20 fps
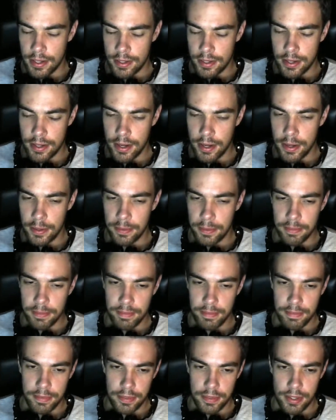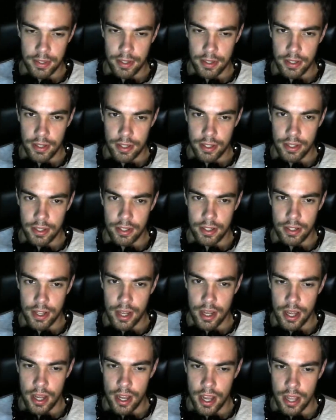So, just,
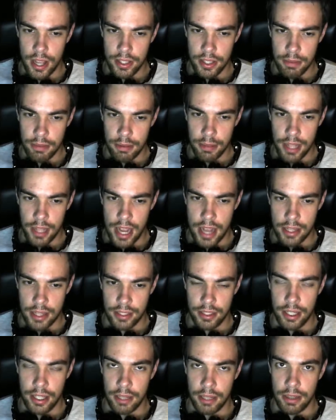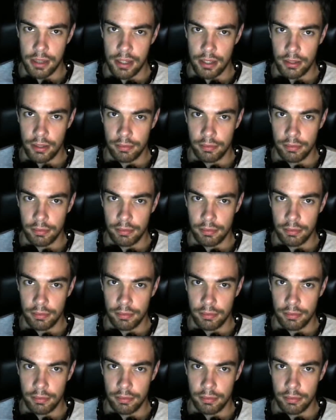I had some people asking me,